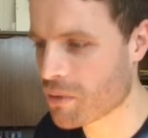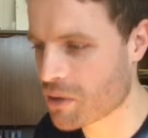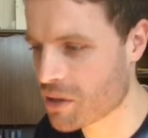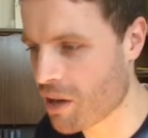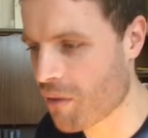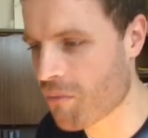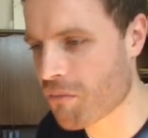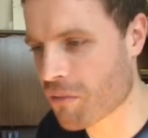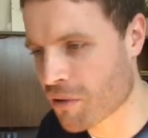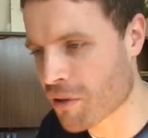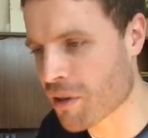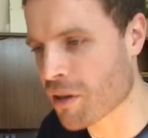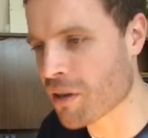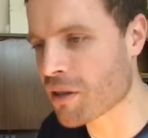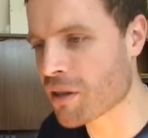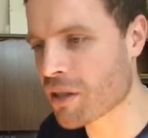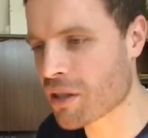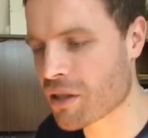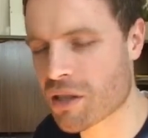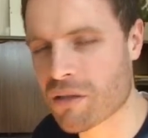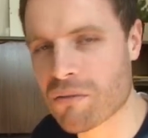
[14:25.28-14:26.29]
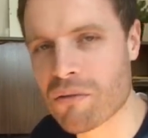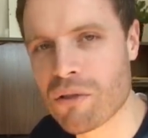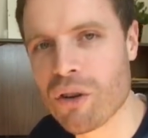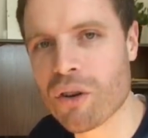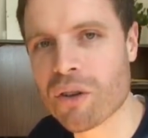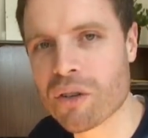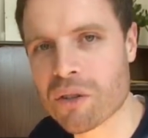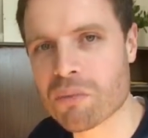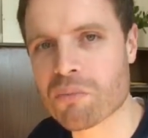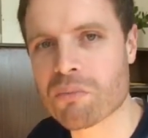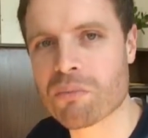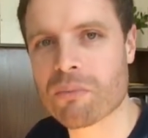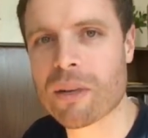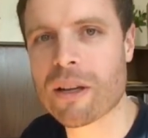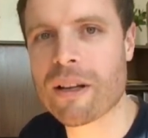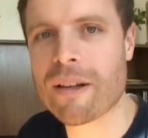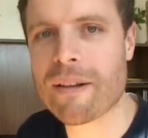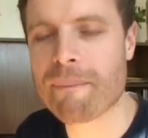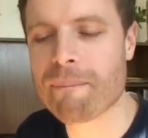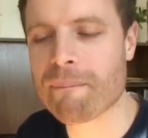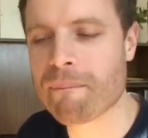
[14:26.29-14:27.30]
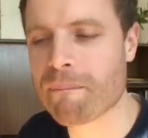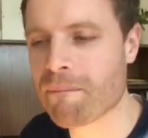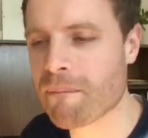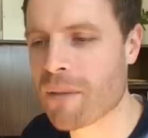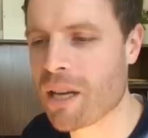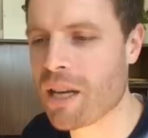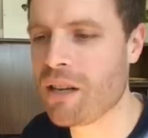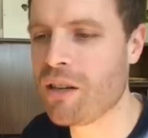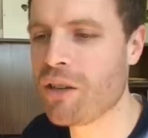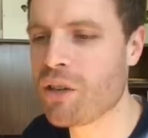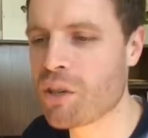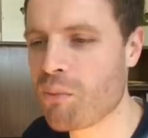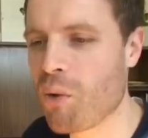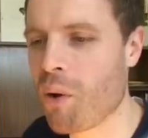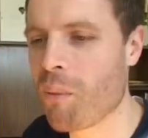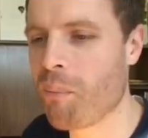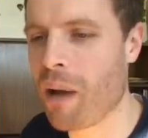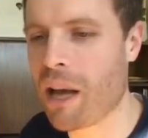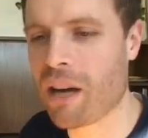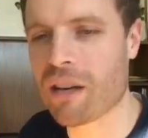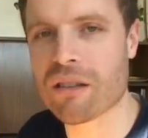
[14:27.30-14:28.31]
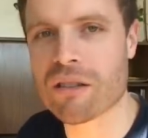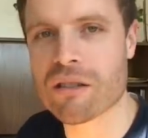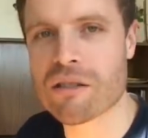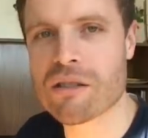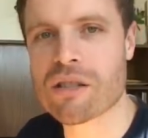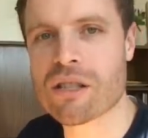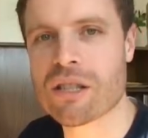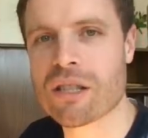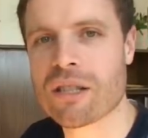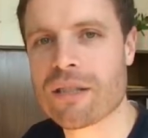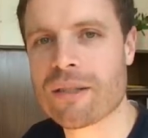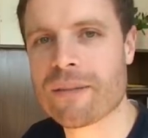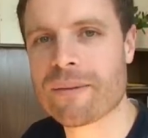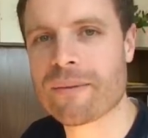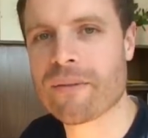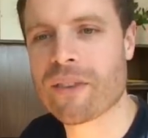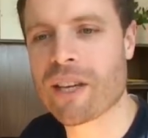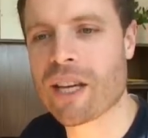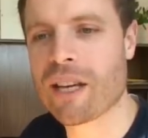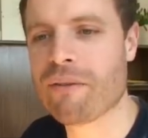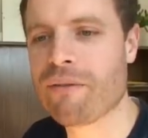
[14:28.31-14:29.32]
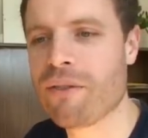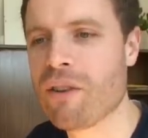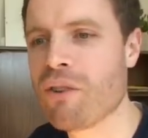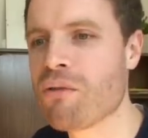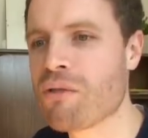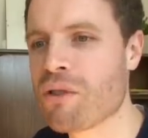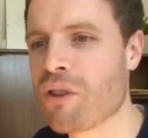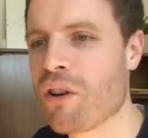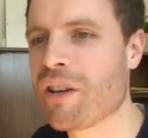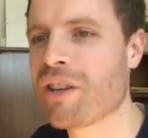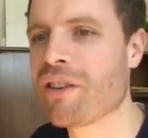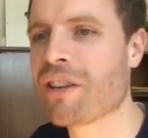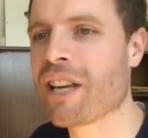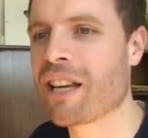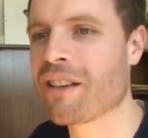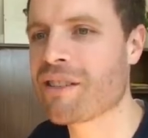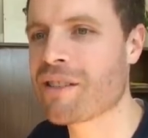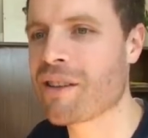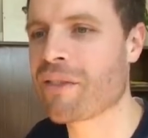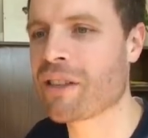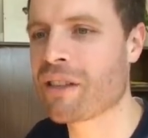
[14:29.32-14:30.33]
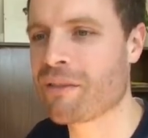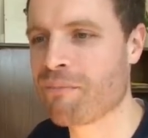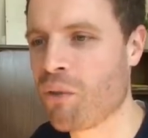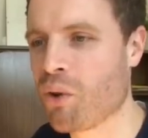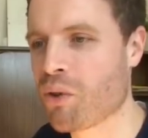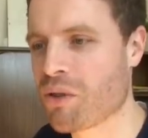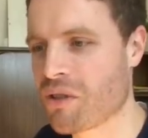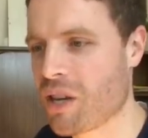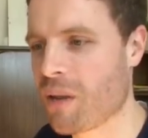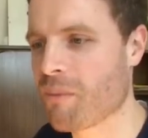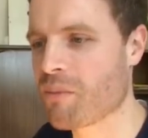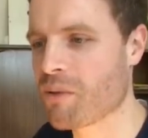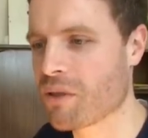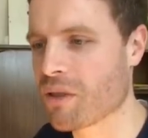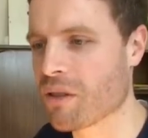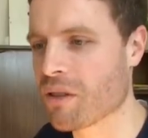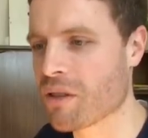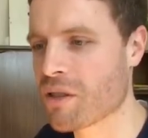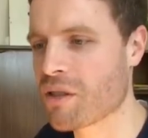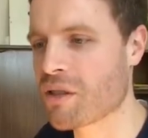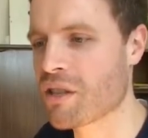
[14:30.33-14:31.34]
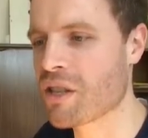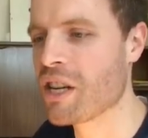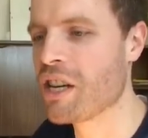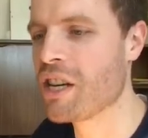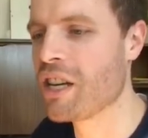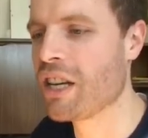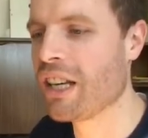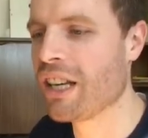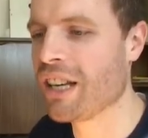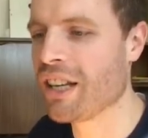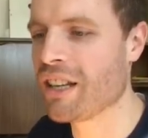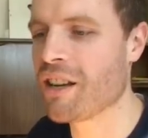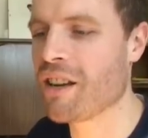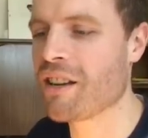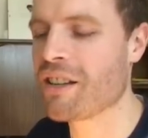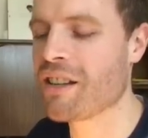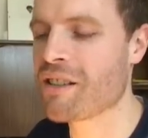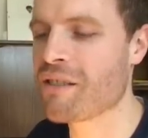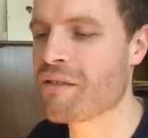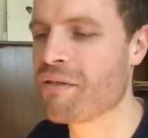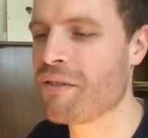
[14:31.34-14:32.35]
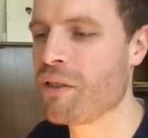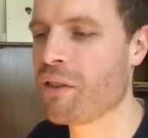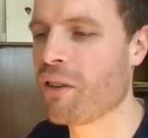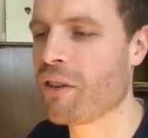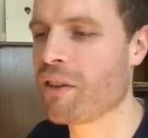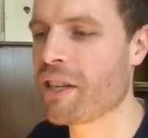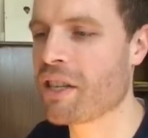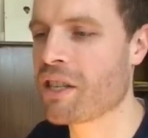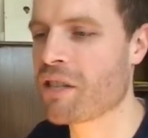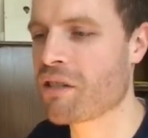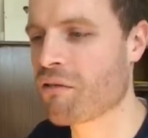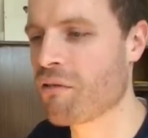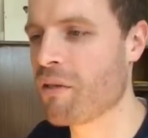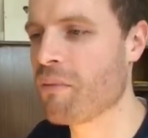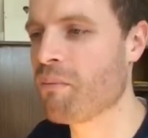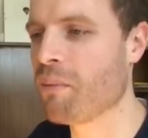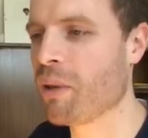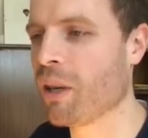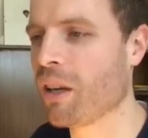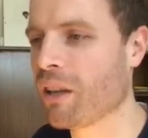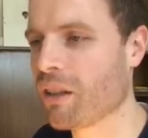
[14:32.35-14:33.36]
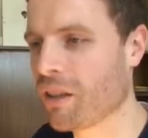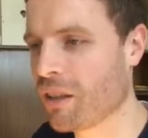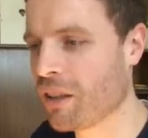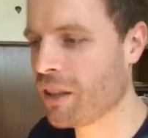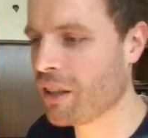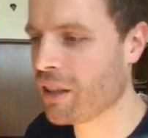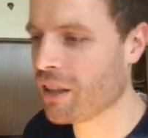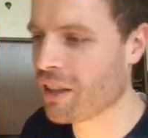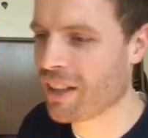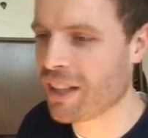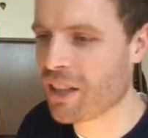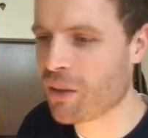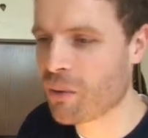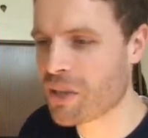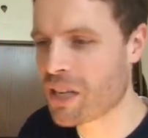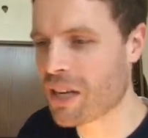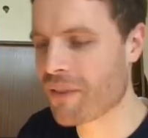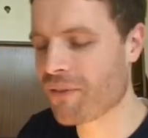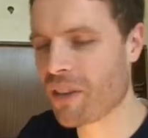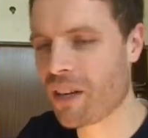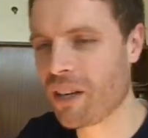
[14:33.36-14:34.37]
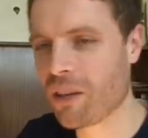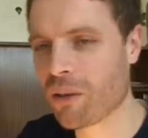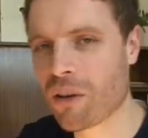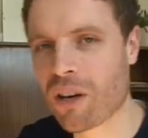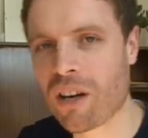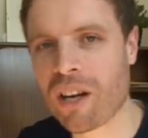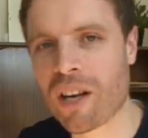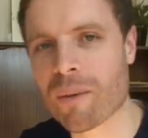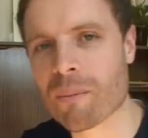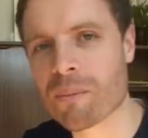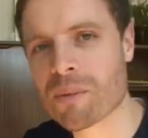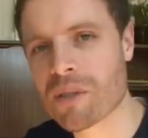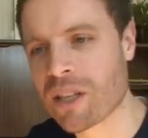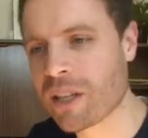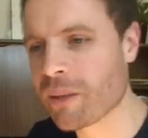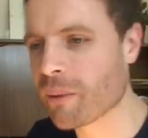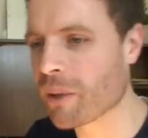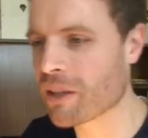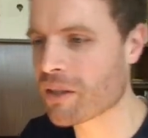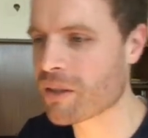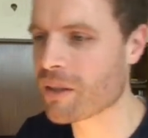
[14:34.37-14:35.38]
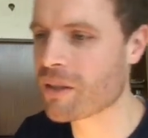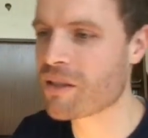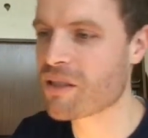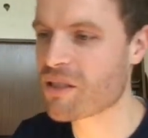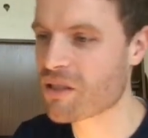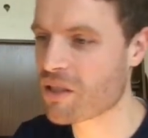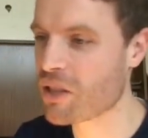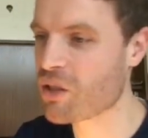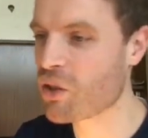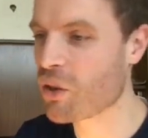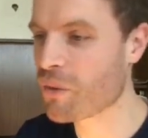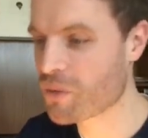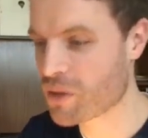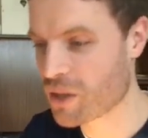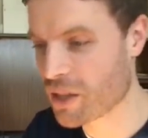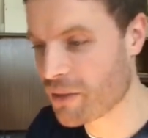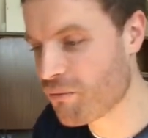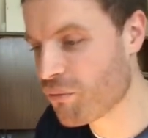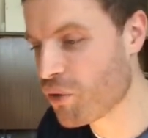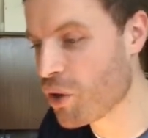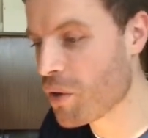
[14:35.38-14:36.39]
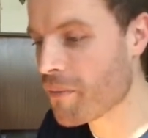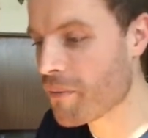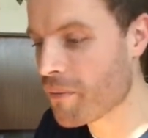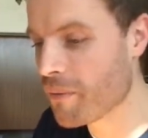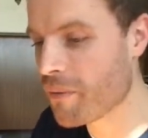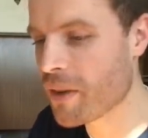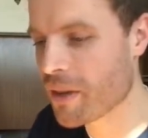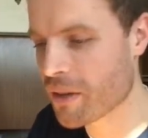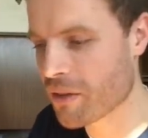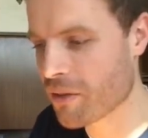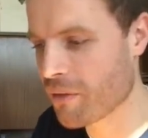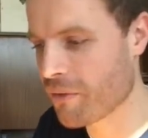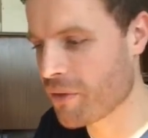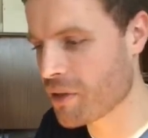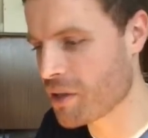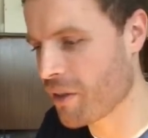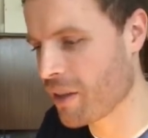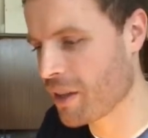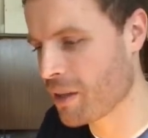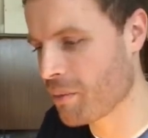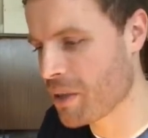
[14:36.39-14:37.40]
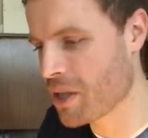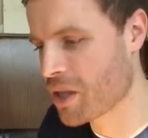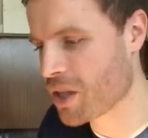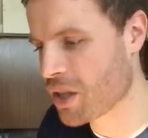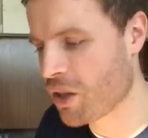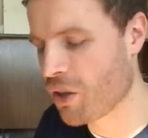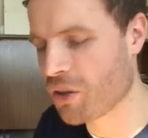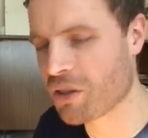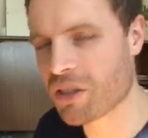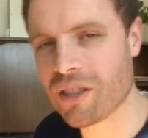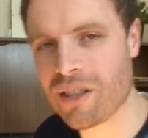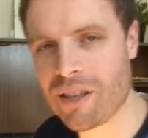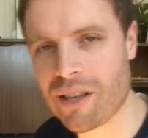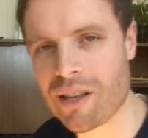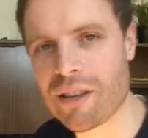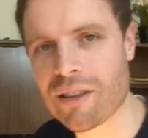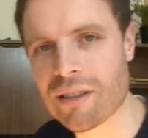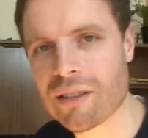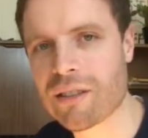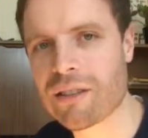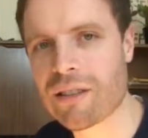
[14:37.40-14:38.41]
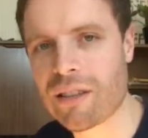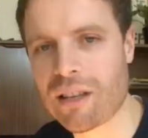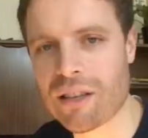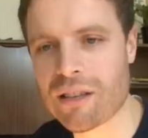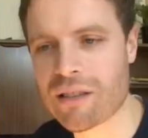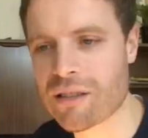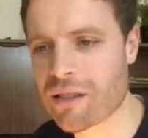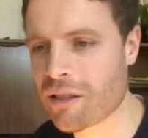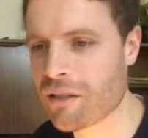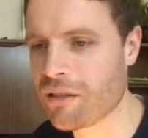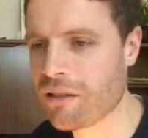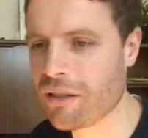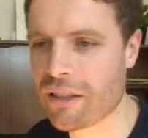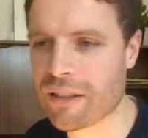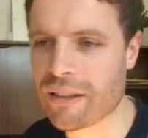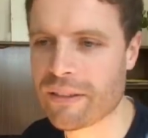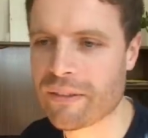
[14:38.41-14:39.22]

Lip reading: something. It looks more balanced. It feels like you're getting something with more substance. It doesn't feel like they're scrimping. And they always have the little clips anyway, so there's obviously room for something to be slotted in, don't they? So